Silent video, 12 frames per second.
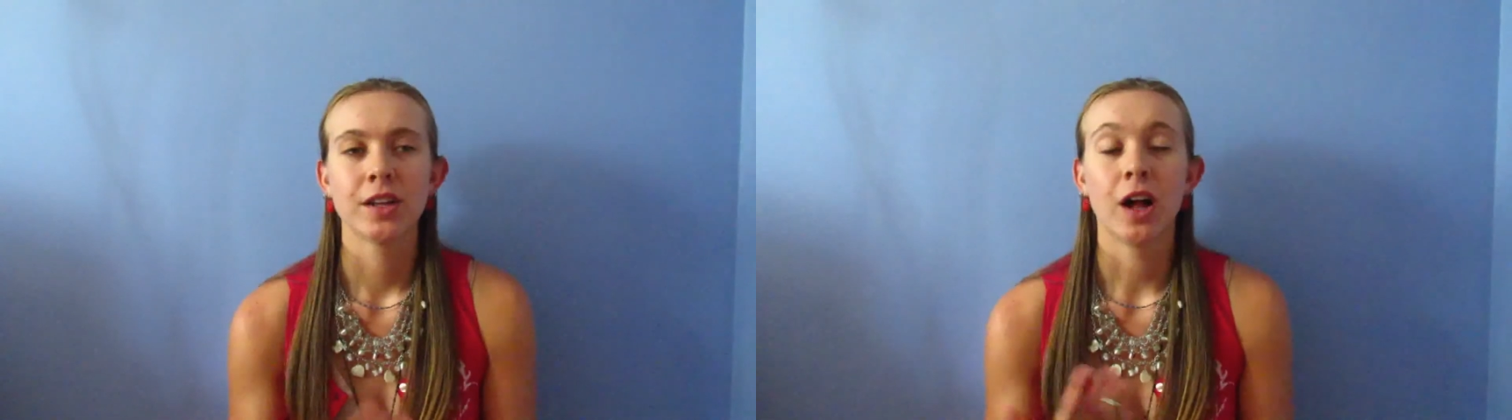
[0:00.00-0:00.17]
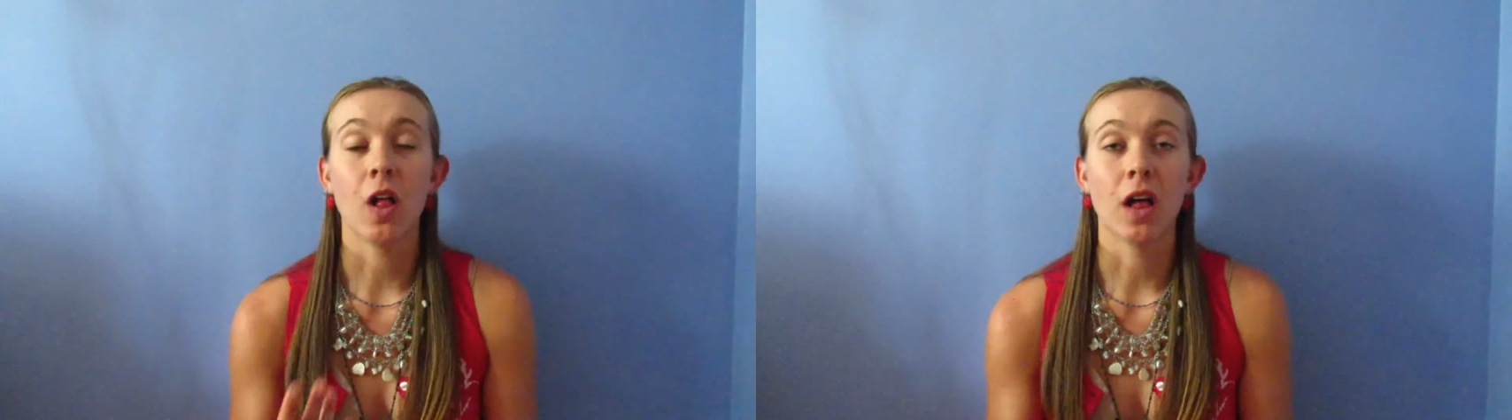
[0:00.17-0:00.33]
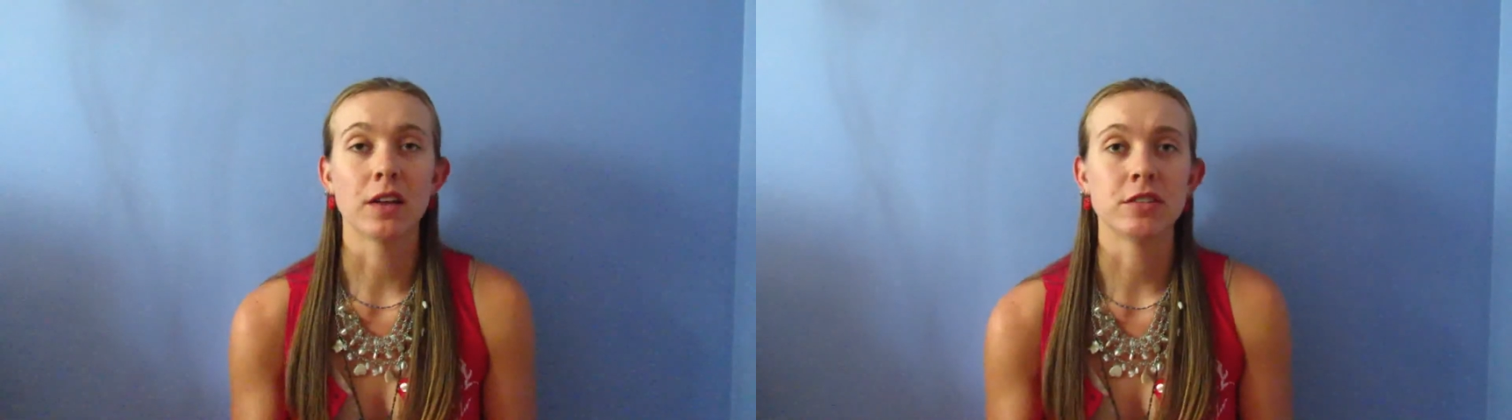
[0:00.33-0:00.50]
a
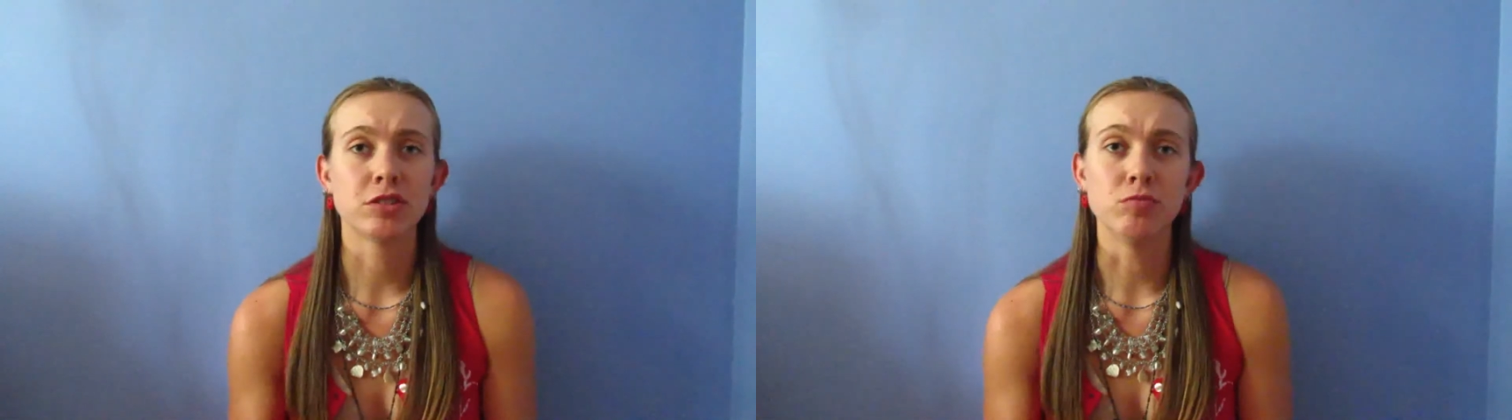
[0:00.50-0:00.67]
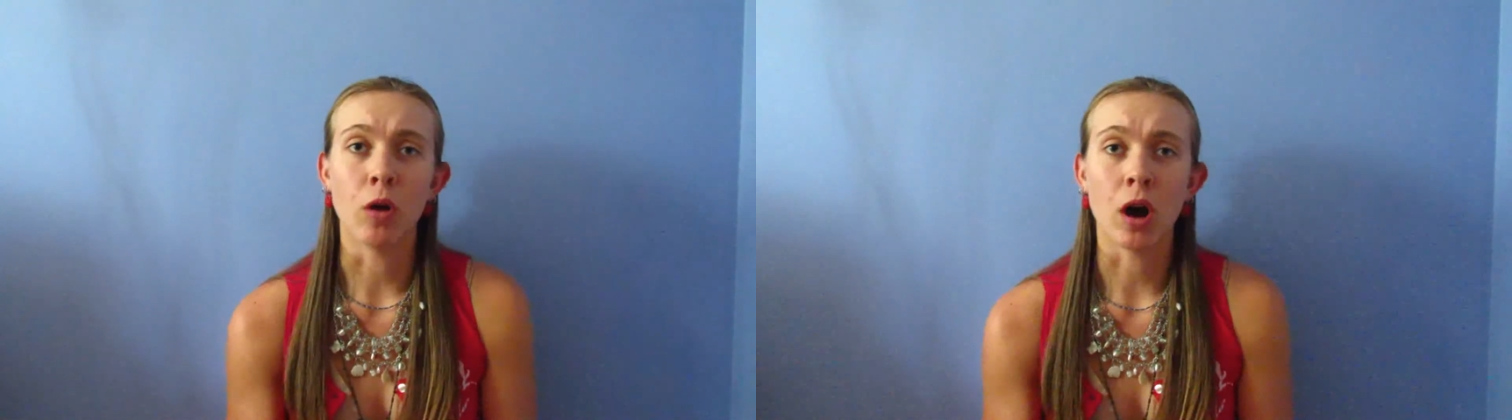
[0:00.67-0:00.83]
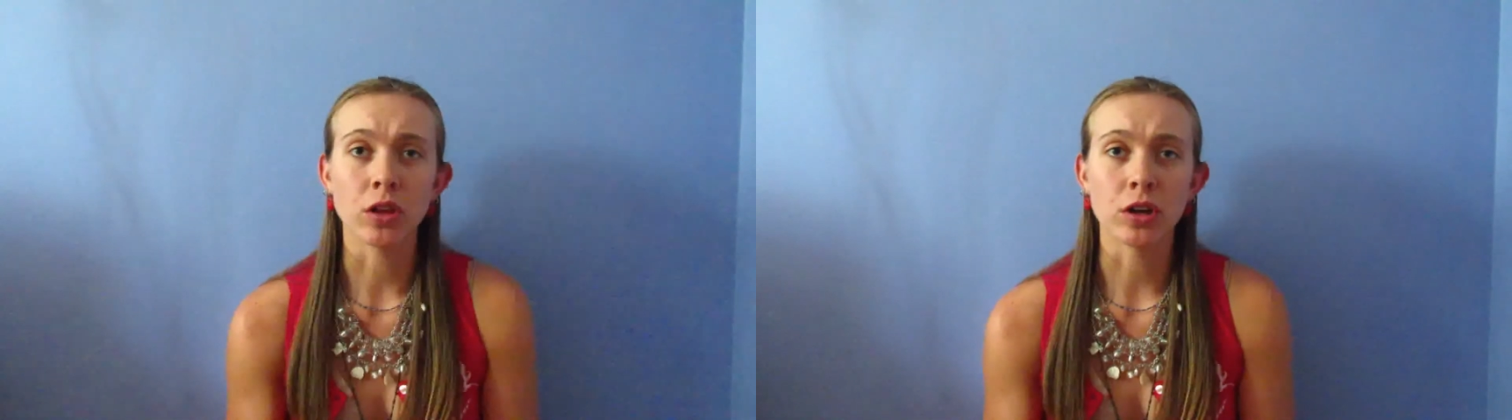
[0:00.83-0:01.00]
lot of
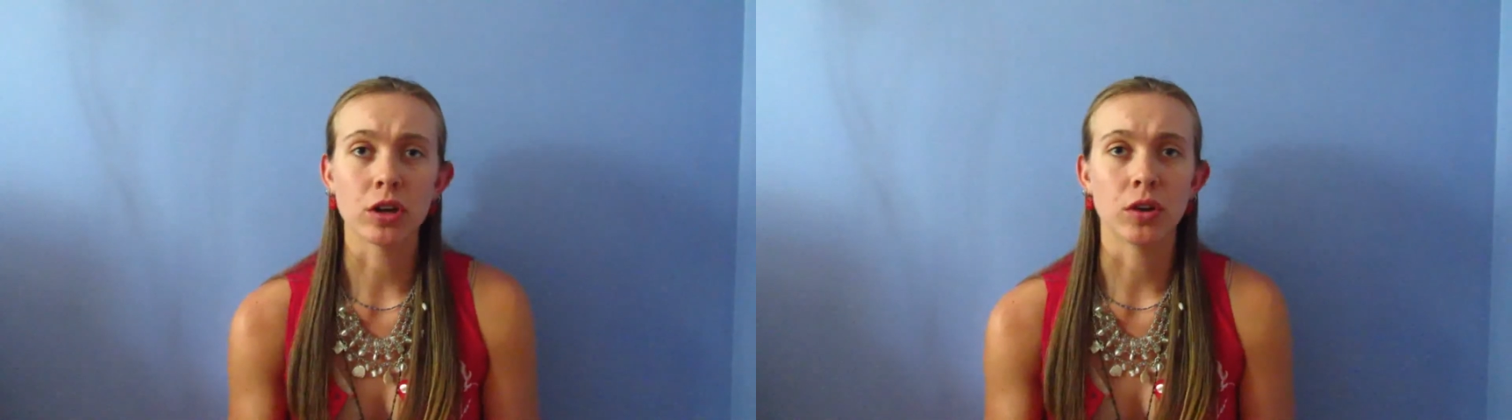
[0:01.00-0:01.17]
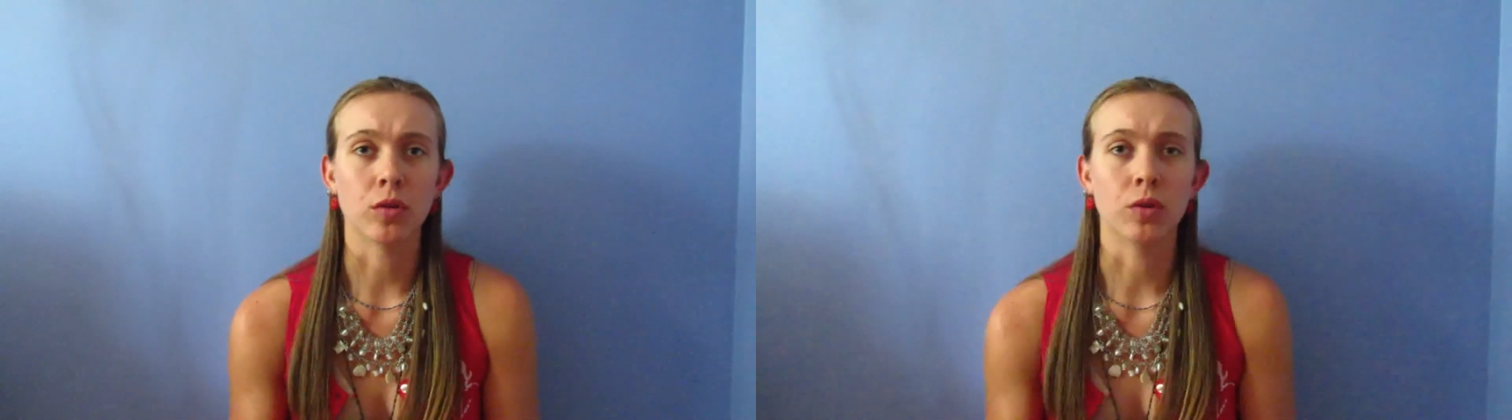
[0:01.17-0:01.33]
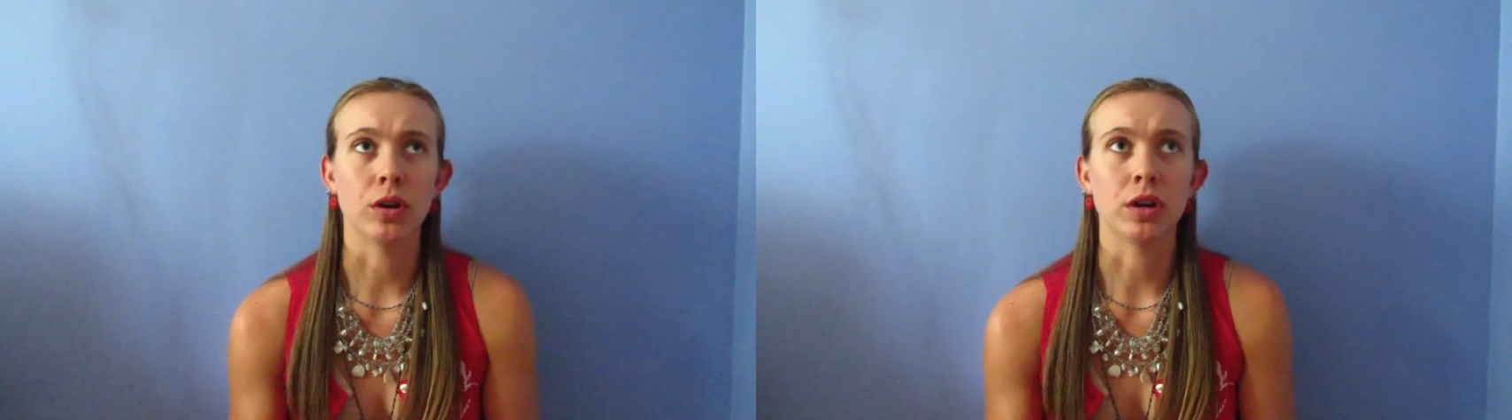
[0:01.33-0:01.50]
smaller
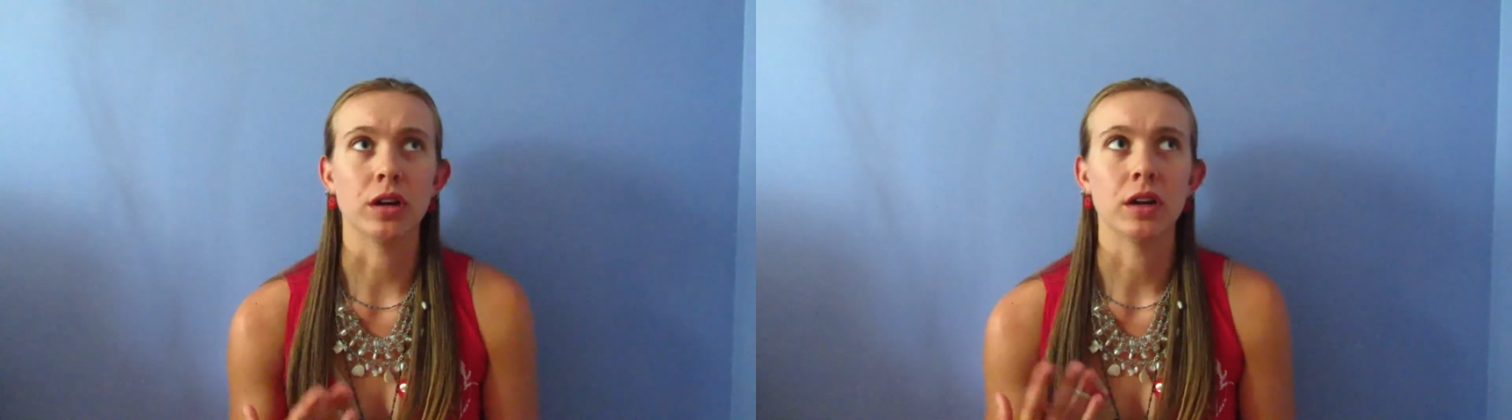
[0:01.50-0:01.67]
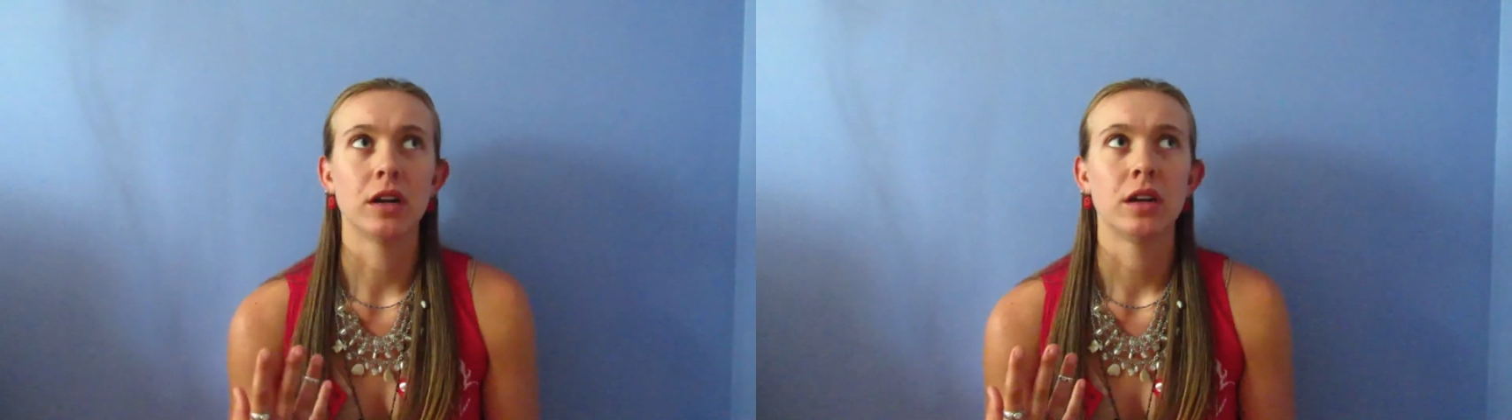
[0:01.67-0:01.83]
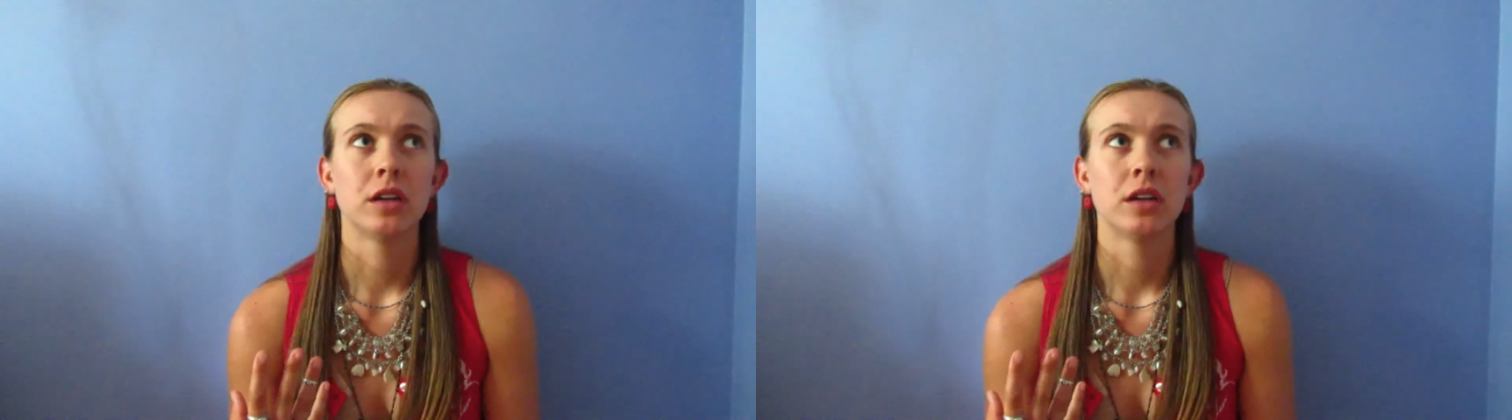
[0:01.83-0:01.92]
or